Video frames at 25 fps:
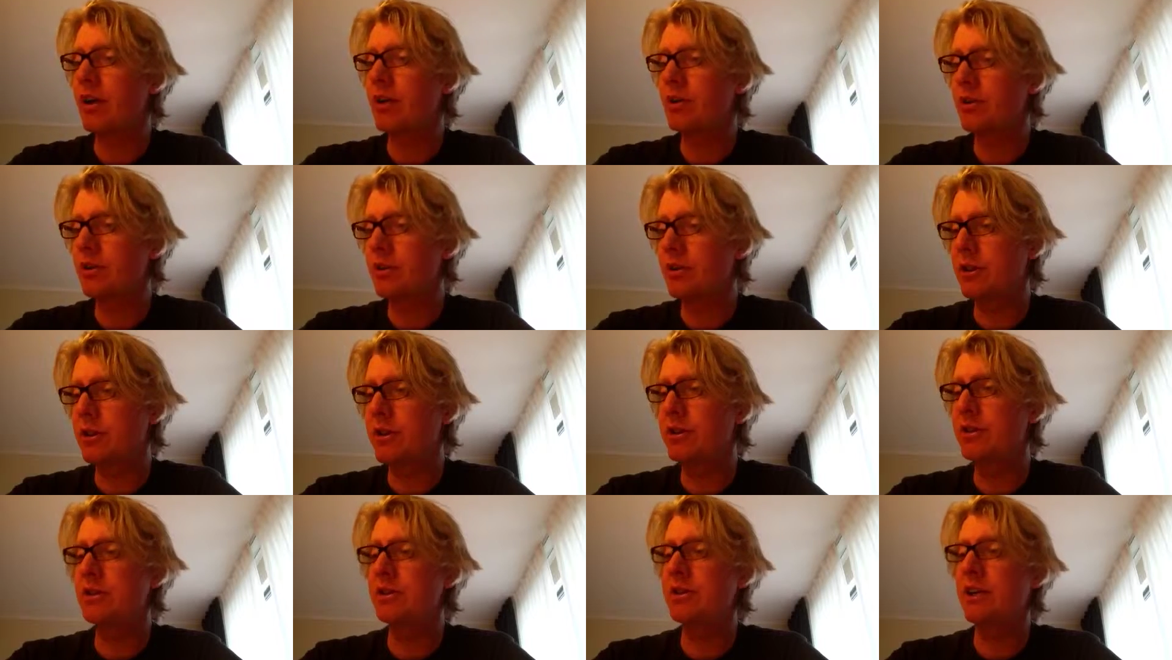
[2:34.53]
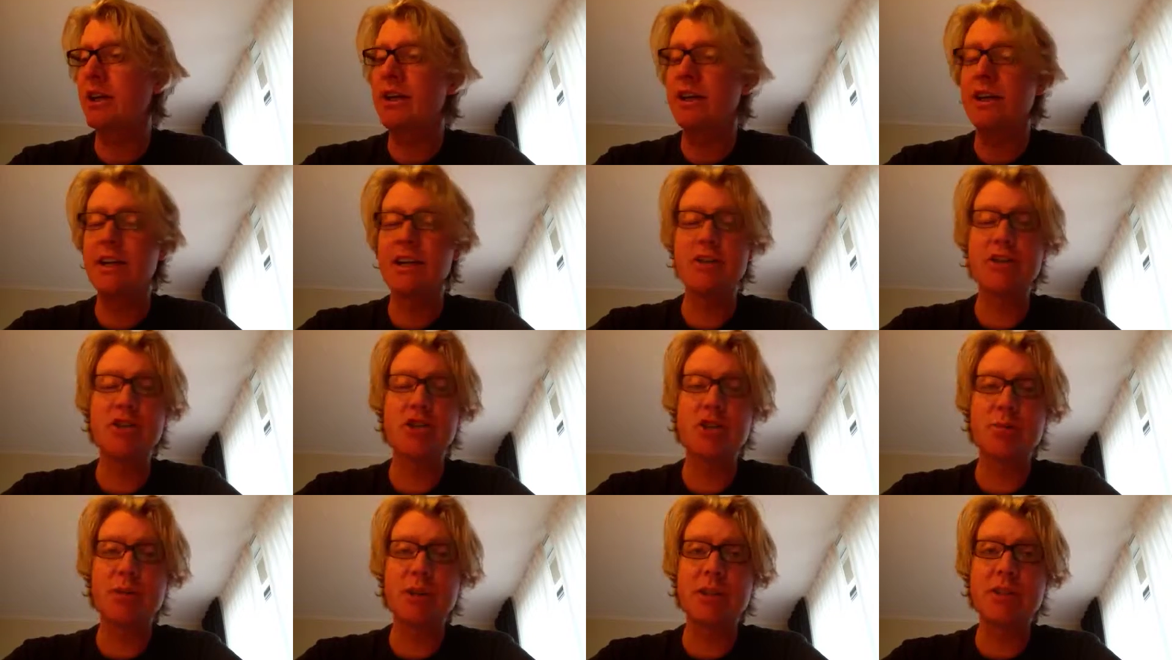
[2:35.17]
Goods,
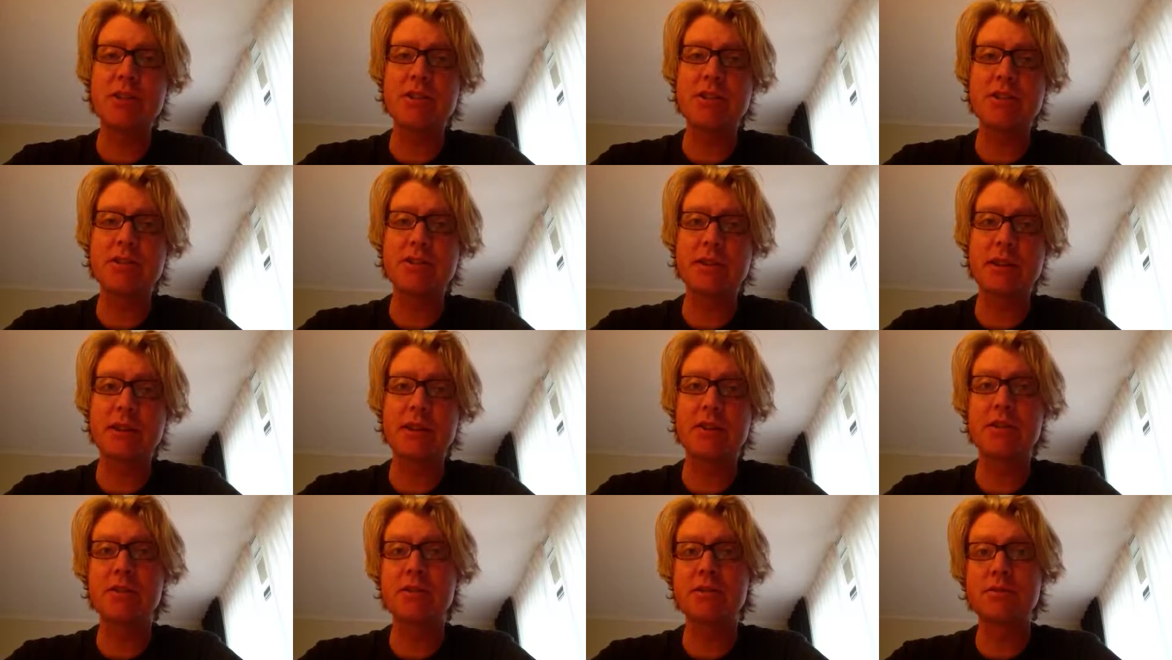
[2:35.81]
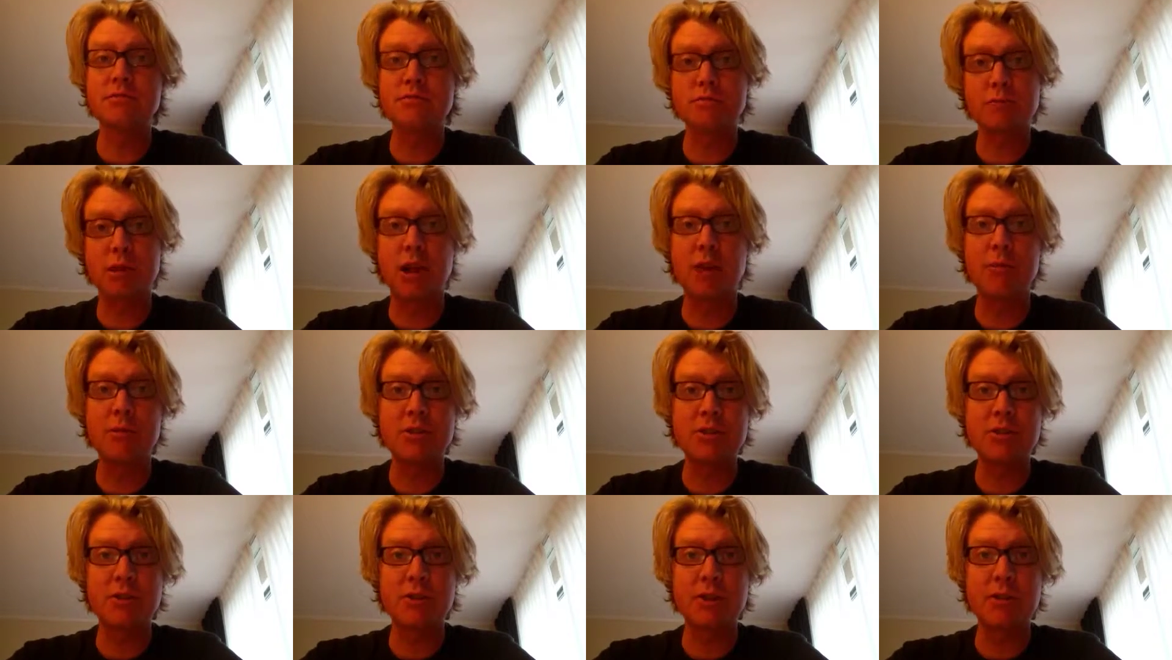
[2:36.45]
instruments, that is
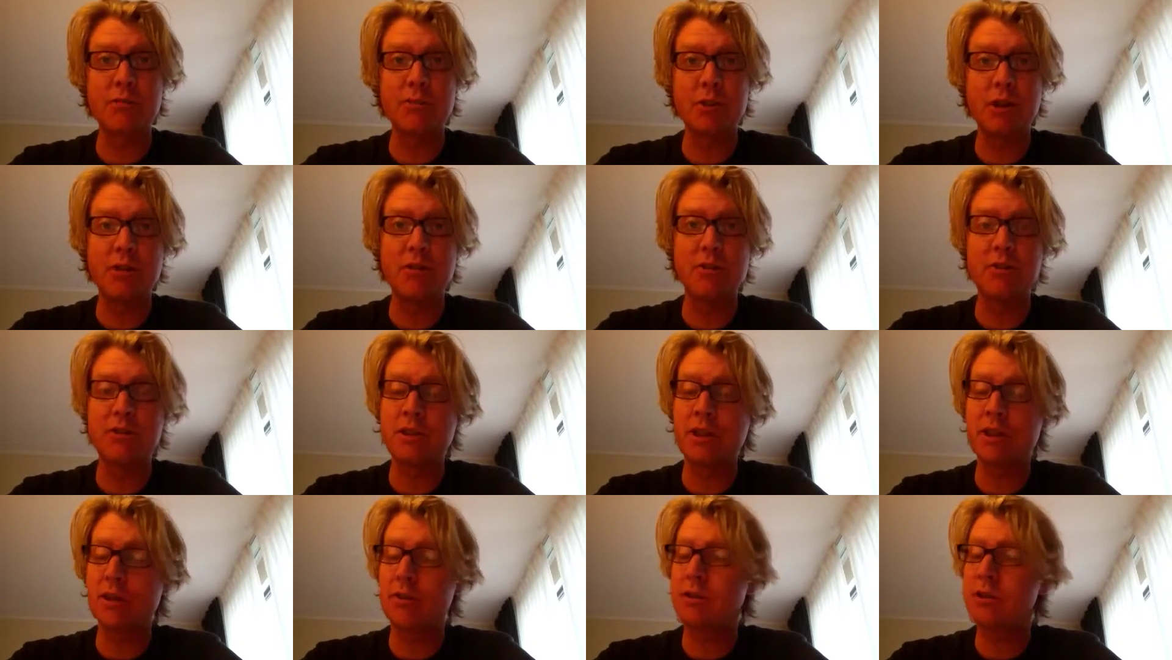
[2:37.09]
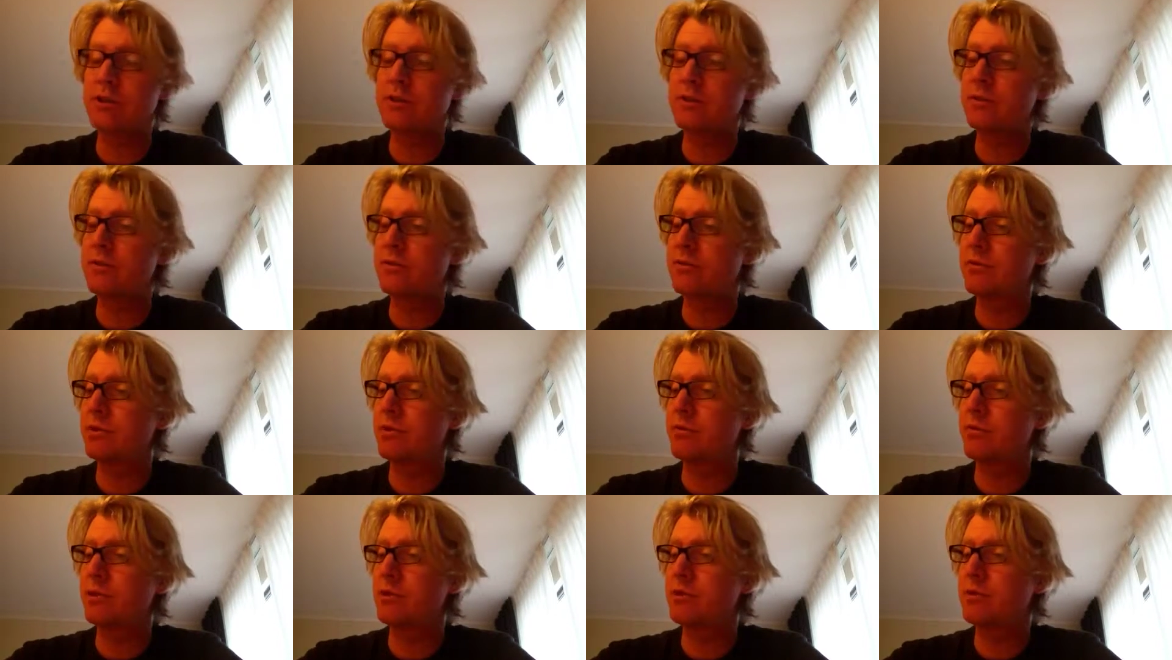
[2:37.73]
promissory notes
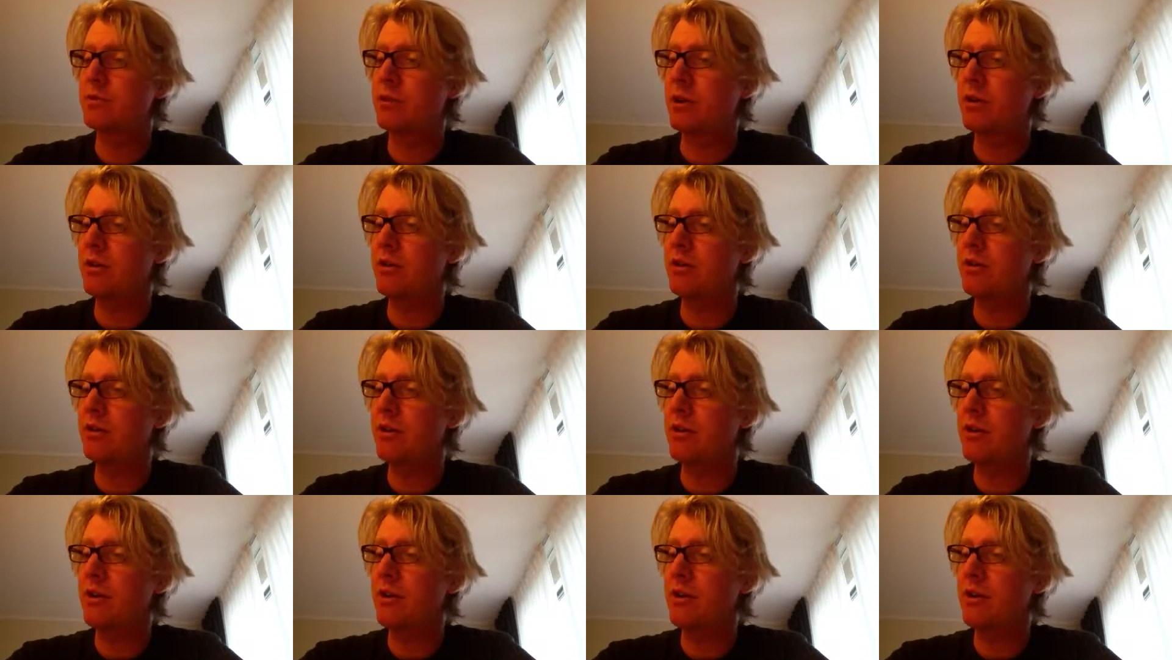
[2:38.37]
for the most part,